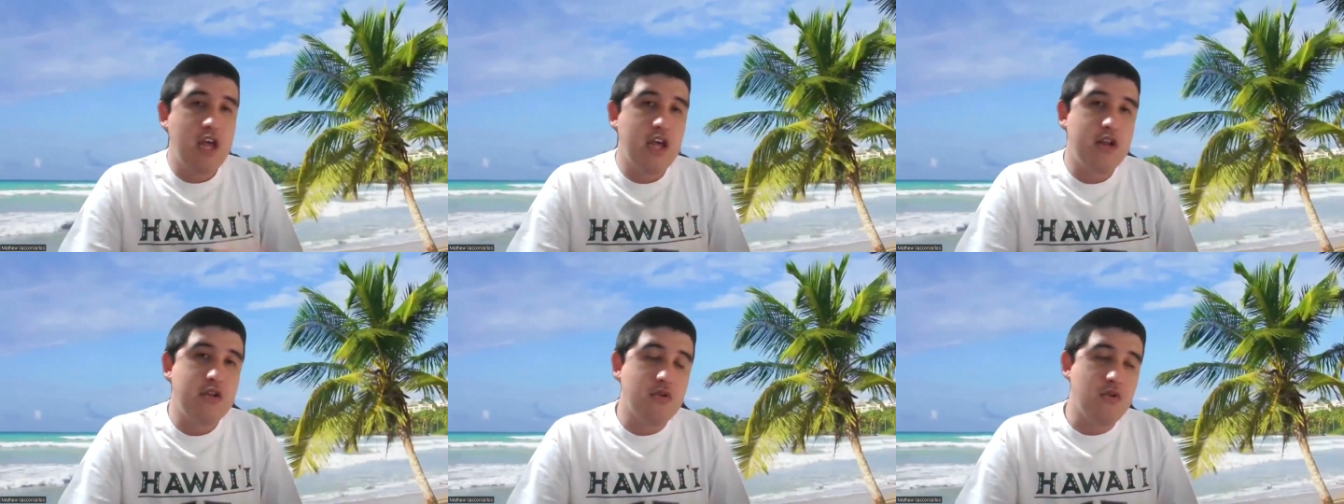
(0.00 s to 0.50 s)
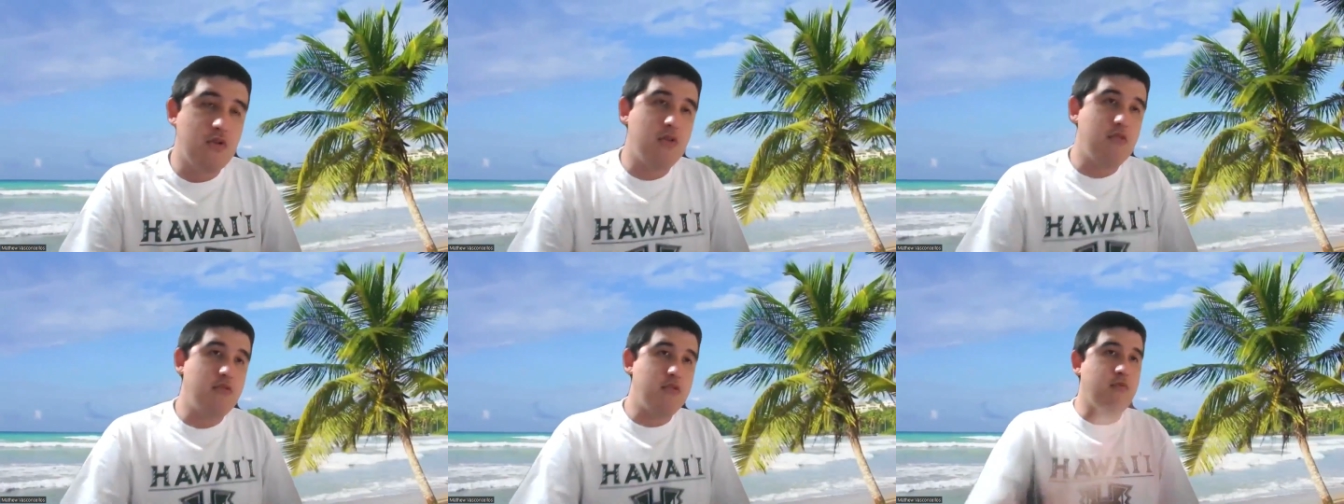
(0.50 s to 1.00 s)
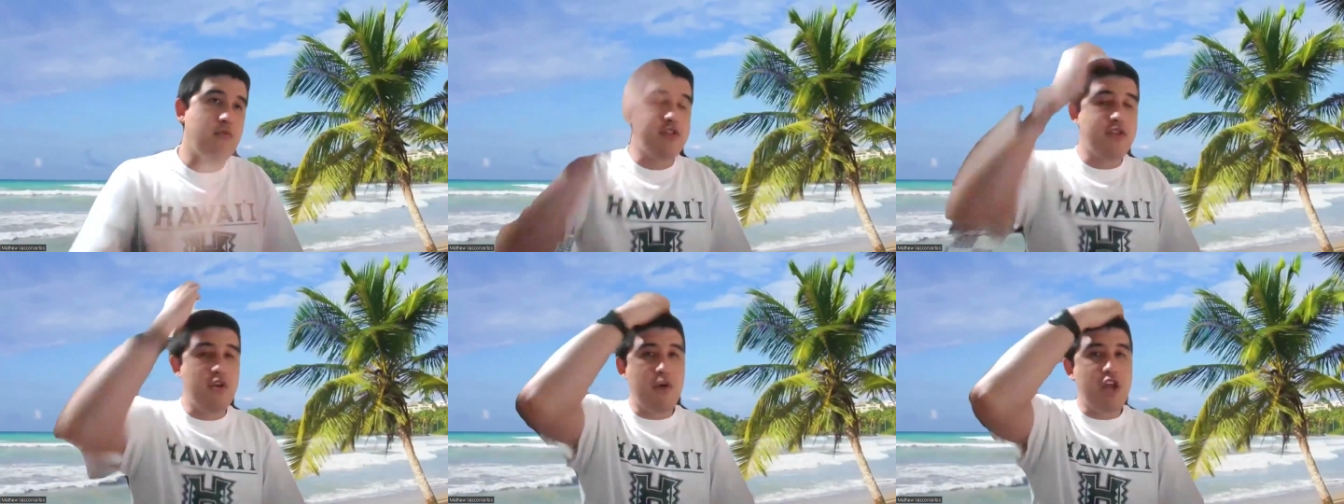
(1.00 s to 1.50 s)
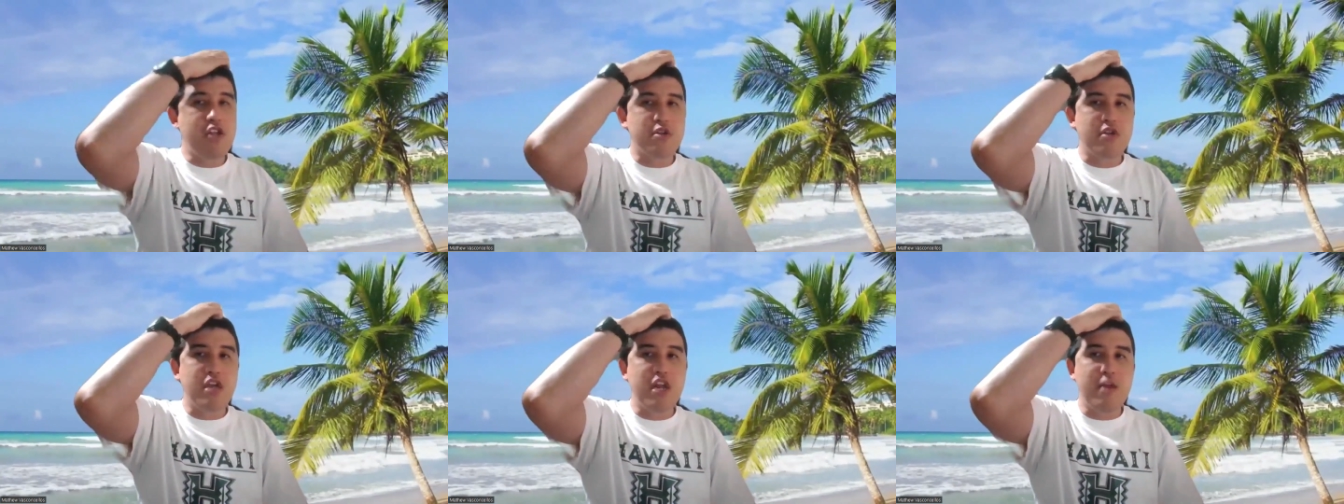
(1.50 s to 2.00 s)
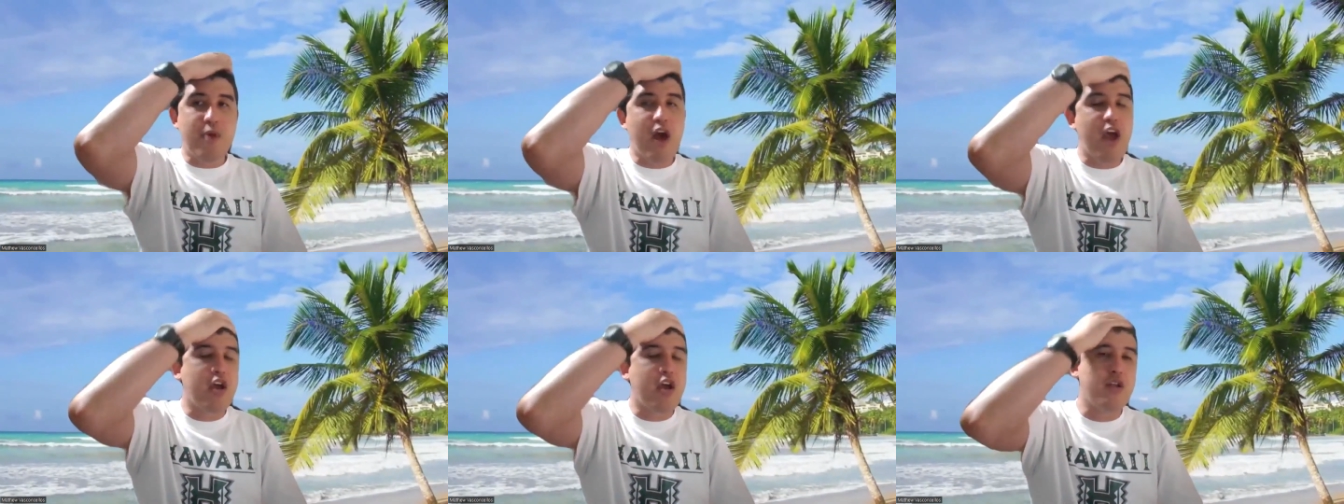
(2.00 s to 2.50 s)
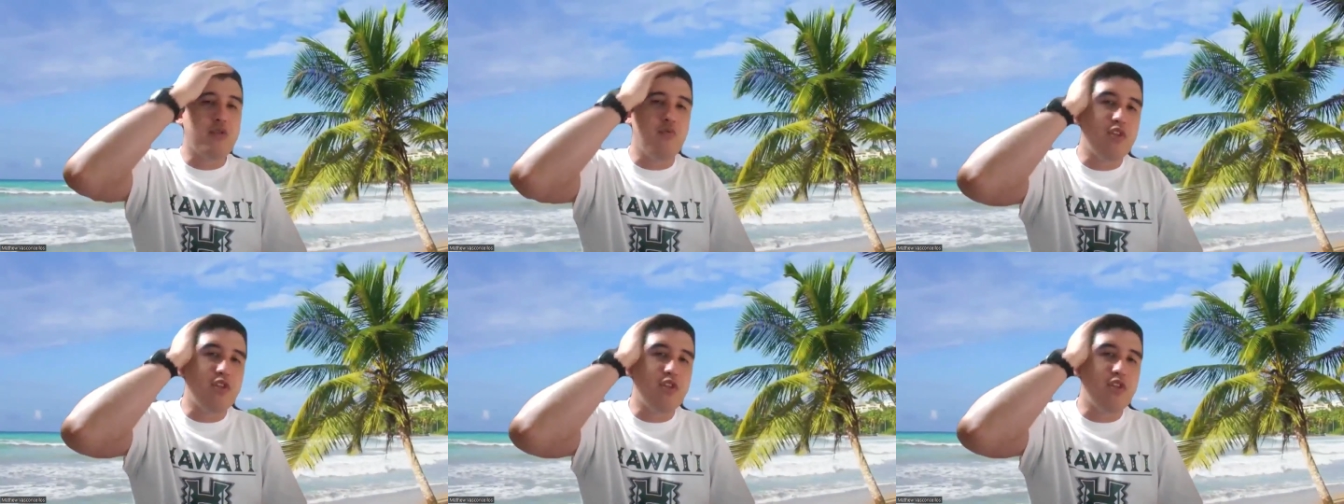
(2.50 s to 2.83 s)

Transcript: and with UH leading by